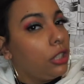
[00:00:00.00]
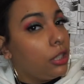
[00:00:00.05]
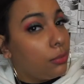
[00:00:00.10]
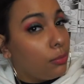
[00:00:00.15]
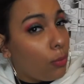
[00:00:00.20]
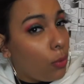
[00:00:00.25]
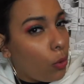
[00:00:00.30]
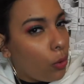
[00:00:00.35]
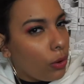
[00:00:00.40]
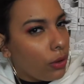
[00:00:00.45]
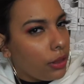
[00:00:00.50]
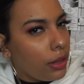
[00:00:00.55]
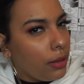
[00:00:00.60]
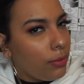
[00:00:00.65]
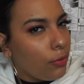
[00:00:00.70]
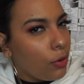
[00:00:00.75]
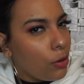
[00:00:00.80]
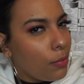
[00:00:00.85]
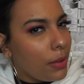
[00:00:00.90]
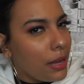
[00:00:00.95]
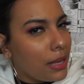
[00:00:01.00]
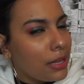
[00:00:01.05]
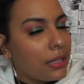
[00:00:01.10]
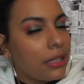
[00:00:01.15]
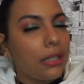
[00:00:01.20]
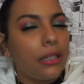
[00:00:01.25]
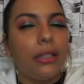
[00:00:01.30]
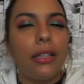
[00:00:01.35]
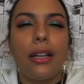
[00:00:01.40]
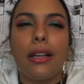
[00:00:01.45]
more than
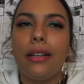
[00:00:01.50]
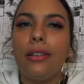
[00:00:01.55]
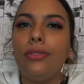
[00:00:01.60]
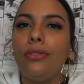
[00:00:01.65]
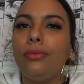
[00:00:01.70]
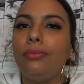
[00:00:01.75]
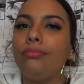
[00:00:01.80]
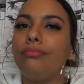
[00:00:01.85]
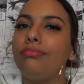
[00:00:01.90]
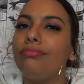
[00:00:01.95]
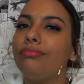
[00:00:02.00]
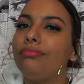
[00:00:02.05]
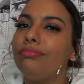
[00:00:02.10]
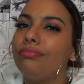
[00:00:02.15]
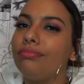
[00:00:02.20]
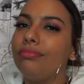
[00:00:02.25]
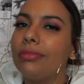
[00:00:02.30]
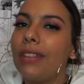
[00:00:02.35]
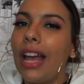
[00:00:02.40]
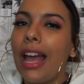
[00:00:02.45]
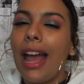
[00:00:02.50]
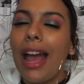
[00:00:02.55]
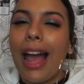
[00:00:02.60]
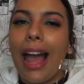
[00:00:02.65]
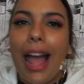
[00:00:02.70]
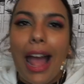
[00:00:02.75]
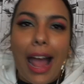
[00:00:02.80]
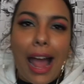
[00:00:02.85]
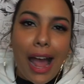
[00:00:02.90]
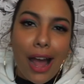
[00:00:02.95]
romantic love?
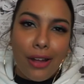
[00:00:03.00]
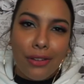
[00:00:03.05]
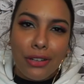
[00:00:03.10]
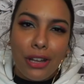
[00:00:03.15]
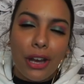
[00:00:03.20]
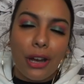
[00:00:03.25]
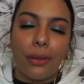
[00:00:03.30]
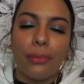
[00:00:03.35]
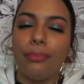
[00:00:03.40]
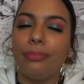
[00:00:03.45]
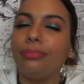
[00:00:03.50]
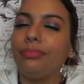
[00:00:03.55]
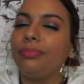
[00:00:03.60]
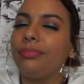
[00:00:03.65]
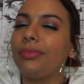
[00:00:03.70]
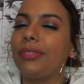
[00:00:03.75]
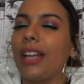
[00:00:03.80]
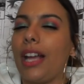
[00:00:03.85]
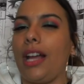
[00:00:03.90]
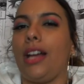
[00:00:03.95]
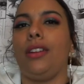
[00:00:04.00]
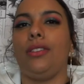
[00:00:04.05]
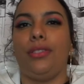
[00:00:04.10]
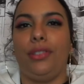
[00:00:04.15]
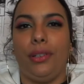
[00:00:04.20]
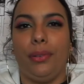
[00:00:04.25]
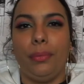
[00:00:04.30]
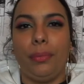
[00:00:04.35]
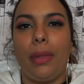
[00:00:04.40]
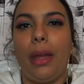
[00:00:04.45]
I don't
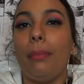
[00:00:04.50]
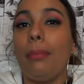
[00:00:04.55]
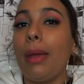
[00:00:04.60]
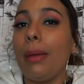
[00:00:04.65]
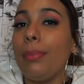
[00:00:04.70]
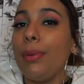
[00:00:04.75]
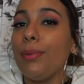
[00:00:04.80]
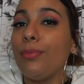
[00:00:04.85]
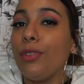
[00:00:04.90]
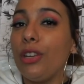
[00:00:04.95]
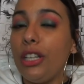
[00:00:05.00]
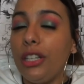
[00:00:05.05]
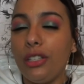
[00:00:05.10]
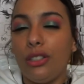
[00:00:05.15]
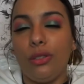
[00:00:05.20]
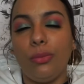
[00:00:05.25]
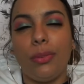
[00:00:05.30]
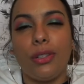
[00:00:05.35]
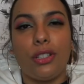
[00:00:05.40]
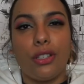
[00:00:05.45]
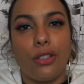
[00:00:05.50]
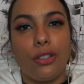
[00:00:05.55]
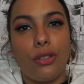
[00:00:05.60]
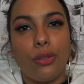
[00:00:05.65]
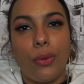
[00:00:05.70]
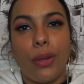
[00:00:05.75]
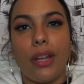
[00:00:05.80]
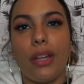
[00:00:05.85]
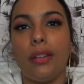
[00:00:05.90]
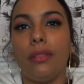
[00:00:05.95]
know. Maybe I'm reading too much
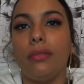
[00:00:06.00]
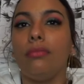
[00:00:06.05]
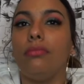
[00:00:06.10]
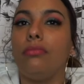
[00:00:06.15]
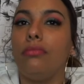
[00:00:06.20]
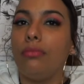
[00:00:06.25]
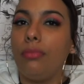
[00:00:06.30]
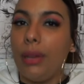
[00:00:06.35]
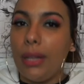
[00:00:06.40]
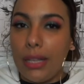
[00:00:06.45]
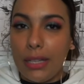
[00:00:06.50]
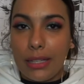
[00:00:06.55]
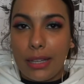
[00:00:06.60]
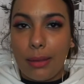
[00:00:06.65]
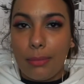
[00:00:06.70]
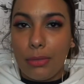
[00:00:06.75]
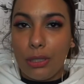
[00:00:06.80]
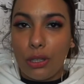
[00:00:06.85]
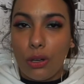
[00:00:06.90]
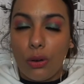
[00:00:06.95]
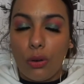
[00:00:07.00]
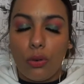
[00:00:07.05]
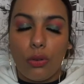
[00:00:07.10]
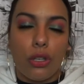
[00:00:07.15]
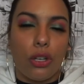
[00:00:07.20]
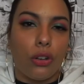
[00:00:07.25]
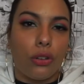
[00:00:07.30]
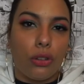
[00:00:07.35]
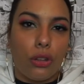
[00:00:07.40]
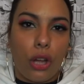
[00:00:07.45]
into it. Please let me know
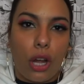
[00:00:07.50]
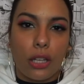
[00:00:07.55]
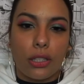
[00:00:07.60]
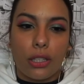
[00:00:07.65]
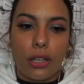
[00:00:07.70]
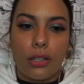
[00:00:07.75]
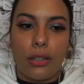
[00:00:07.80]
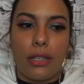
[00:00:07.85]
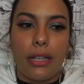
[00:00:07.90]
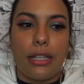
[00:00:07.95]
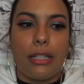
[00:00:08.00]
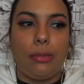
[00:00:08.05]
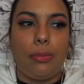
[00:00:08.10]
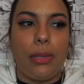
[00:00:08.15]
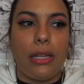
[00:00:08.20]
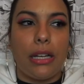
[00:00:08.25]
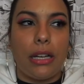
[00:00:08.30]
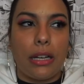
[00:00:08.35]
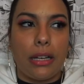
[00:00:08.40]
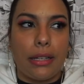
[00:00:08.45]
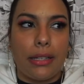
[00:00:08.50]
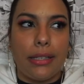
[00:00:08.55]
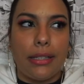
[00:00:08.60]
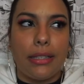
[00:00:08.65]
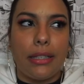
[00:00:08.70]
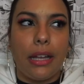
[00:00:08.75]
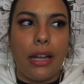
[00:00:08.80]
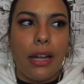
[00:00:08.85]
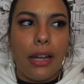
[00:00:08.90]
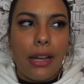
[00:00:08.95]
your thoughts on this,
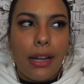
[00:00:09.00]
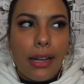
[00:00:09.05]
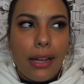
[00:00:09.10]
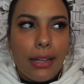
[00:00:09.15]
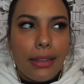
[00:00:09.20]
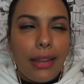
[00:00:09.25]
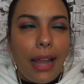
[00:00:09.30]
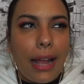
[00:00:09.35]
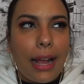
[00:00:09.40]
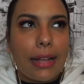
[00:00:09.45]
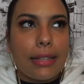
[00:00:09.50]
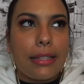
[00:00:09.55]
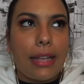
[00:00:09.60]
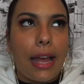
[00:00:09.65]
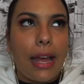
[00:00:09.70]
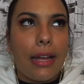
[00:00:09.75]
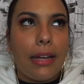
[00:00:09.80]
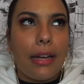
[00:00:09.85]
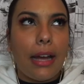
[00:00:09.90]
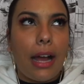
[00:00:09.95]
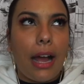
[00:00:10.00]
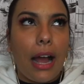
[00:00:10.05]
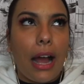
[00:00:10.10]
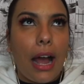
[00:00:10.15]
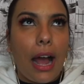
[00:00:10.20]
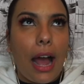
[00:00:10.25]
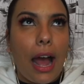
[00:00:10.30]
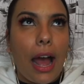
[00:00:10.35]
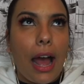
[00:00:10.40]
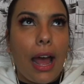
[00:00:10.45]
because like I said,
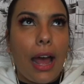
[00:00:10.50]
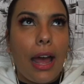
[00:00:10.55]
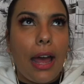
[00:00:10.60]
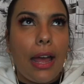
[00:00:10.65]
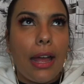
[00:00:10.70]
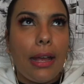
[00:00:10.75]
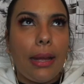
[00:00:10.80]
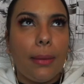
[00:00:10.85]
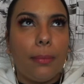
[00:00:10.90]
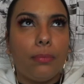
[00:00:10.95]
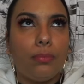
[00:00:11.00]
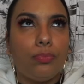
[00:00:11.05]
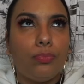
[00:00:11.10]
I